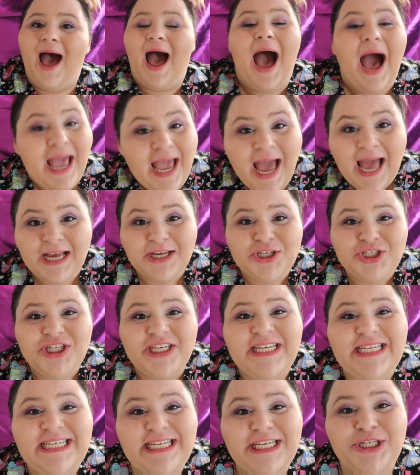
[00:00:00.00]
I
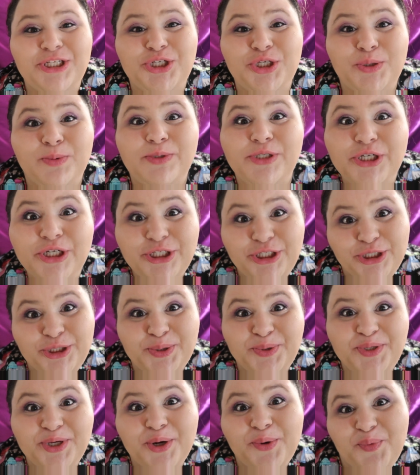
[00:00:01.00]
actually need you to
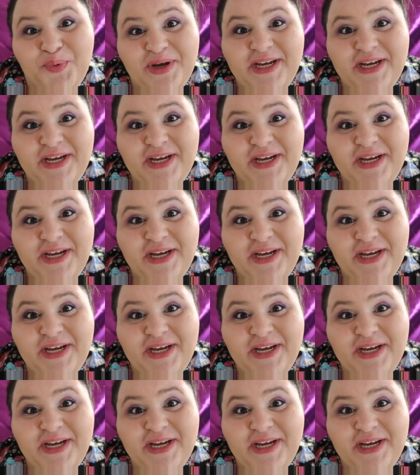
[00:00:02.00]
do your